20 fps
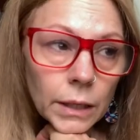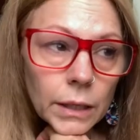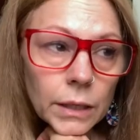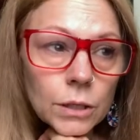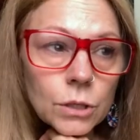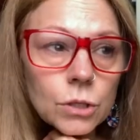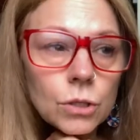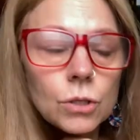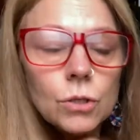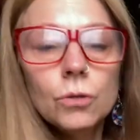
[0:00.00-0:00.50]

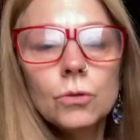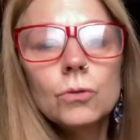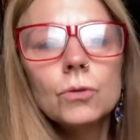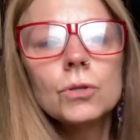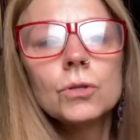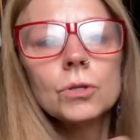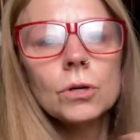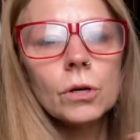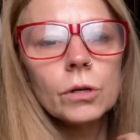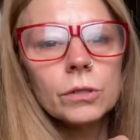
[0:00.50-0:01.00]
is you
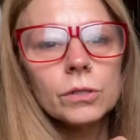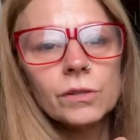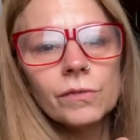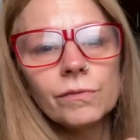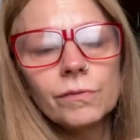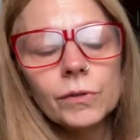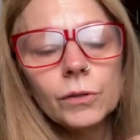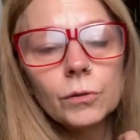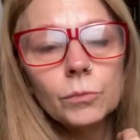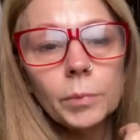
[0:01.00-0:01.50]
start to
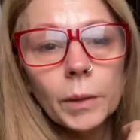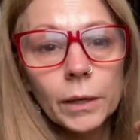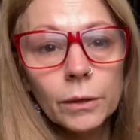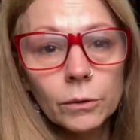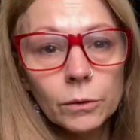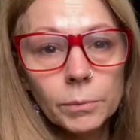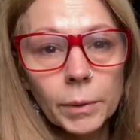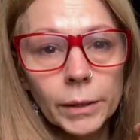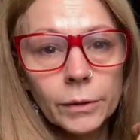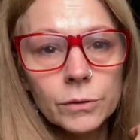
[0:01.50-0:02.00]
feel
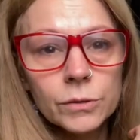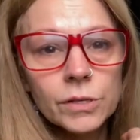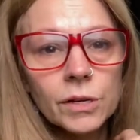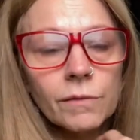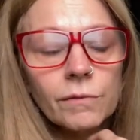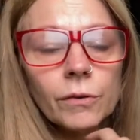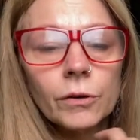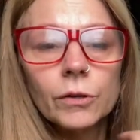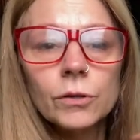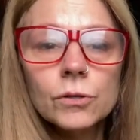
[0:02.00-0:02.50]
better about
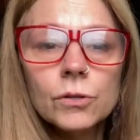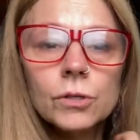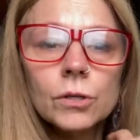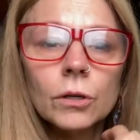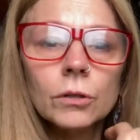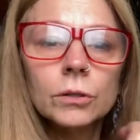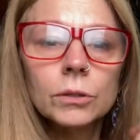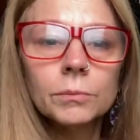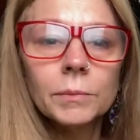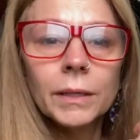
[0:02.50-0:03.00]
yourself or you
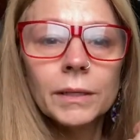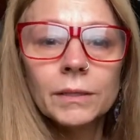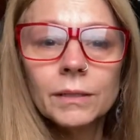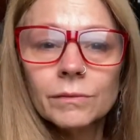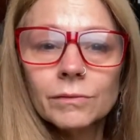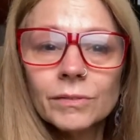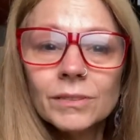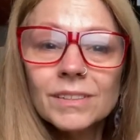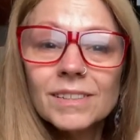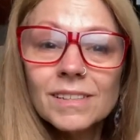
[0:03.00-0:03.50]
start to make
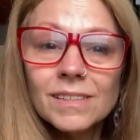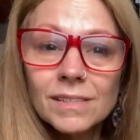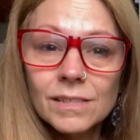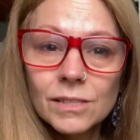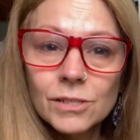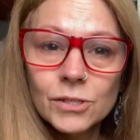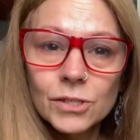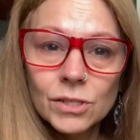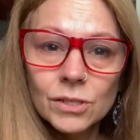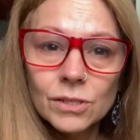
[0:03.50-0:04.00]
different
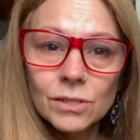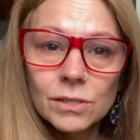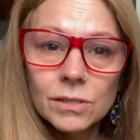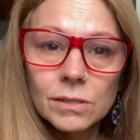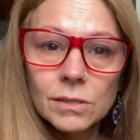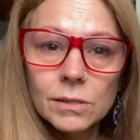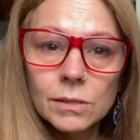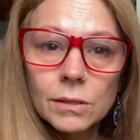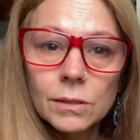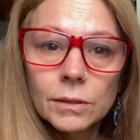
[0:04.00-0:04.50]

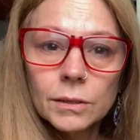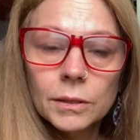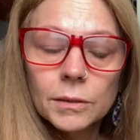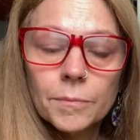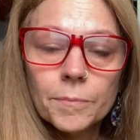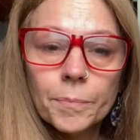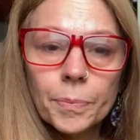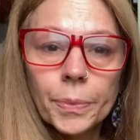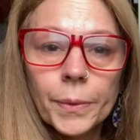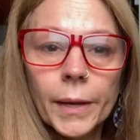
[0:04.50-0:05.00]
decisions
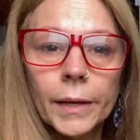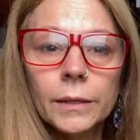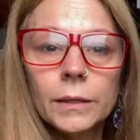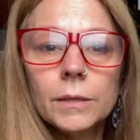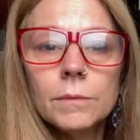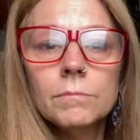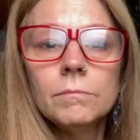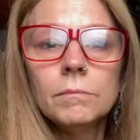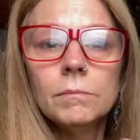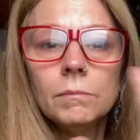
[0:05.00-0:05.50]
and
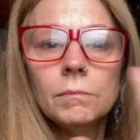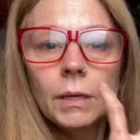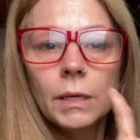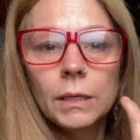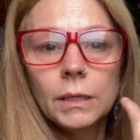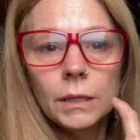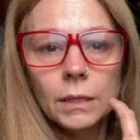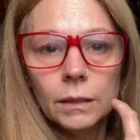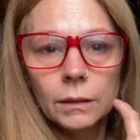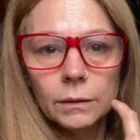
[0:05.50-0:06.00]

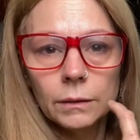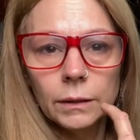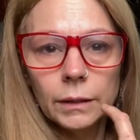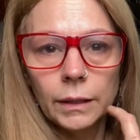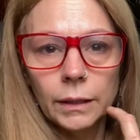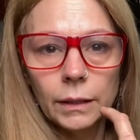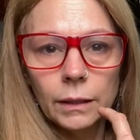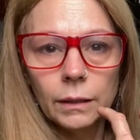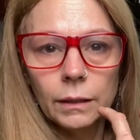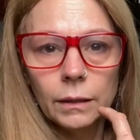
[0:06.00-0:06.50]

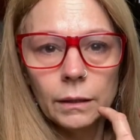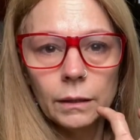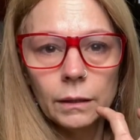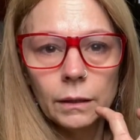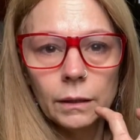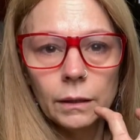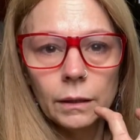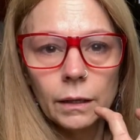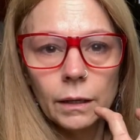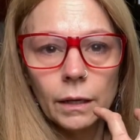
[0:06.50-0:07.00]
immediately
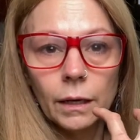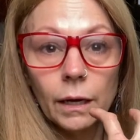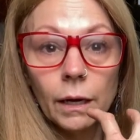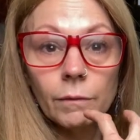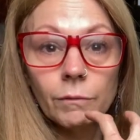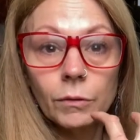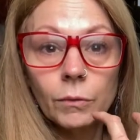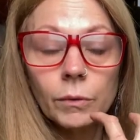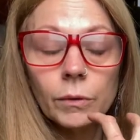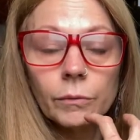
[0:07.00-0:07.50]

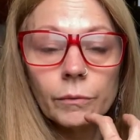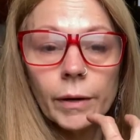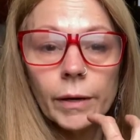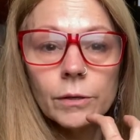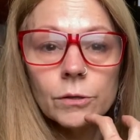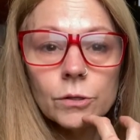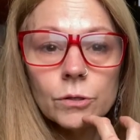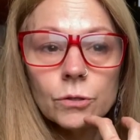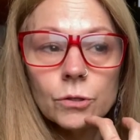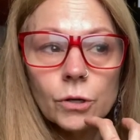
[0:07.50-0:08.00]
everyone
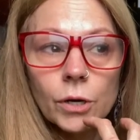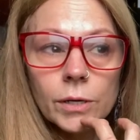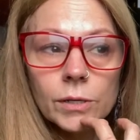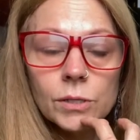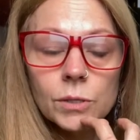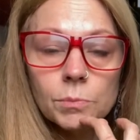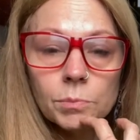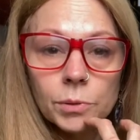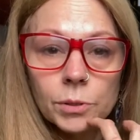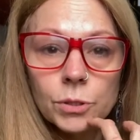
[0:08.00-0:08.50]
around you tries
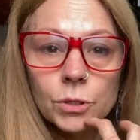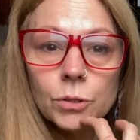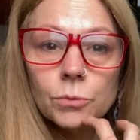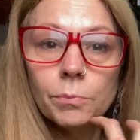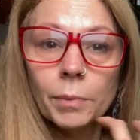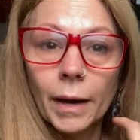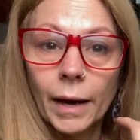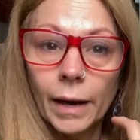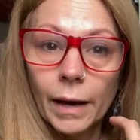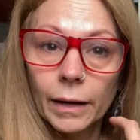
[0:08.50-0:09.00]
to put you
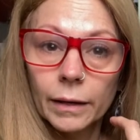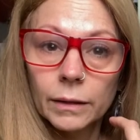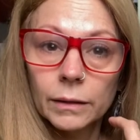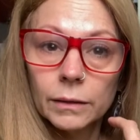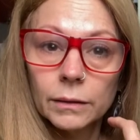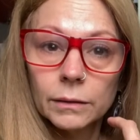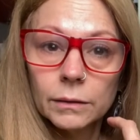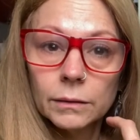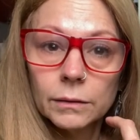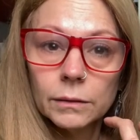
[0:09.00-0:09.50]
back.
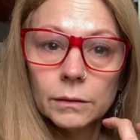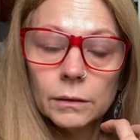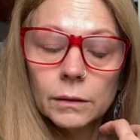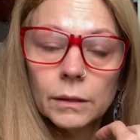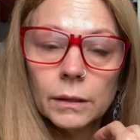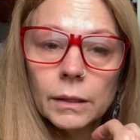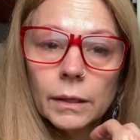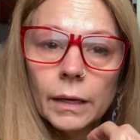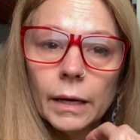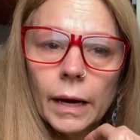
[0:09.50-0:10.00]

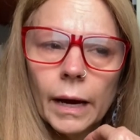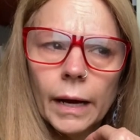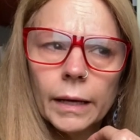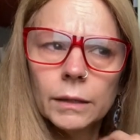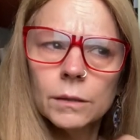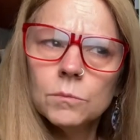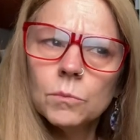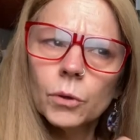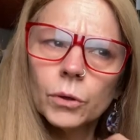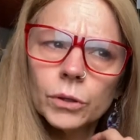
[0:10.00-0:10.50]
And
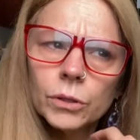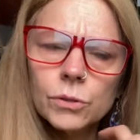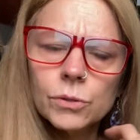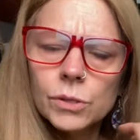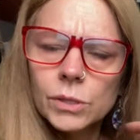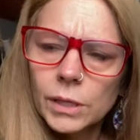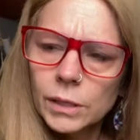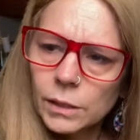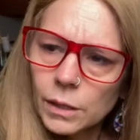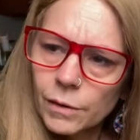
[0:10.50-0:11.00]
the more you
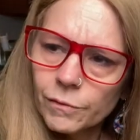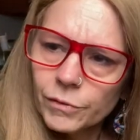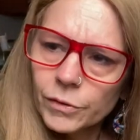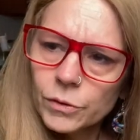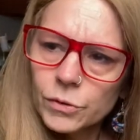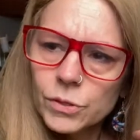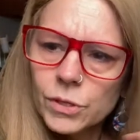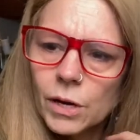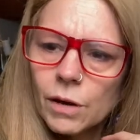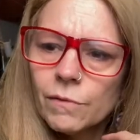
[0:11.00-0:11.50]
stand up for
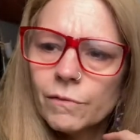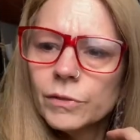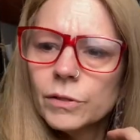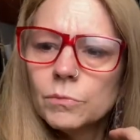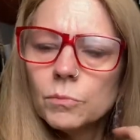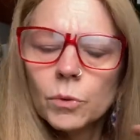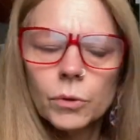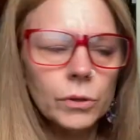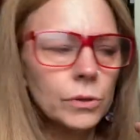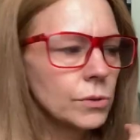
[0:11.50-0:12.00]
yourself and the
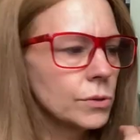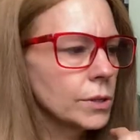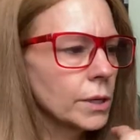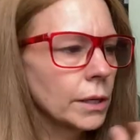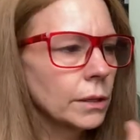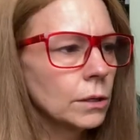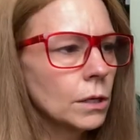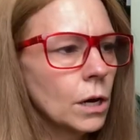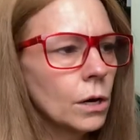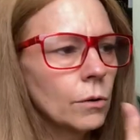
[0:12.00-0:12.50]
more you
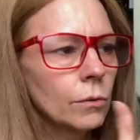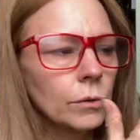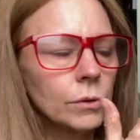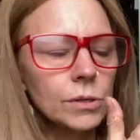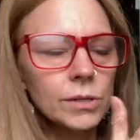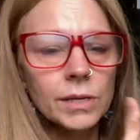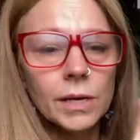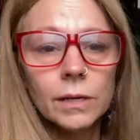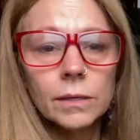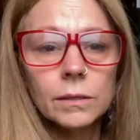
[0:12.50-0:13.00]
say no or
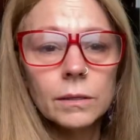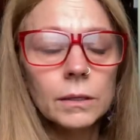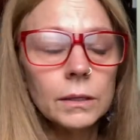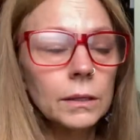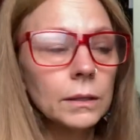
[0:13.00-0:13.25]
set